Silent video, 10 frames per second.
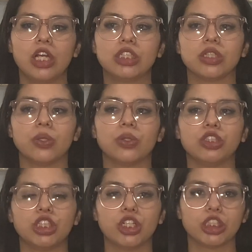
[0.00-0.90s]
So
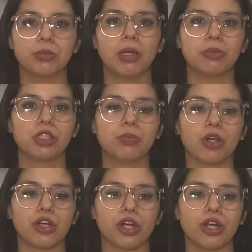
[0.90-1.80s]
she hooks me up to the
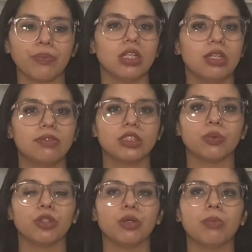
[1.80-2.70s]
monitor, leaves the
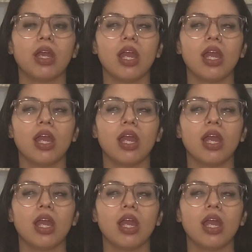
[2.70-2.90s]
room,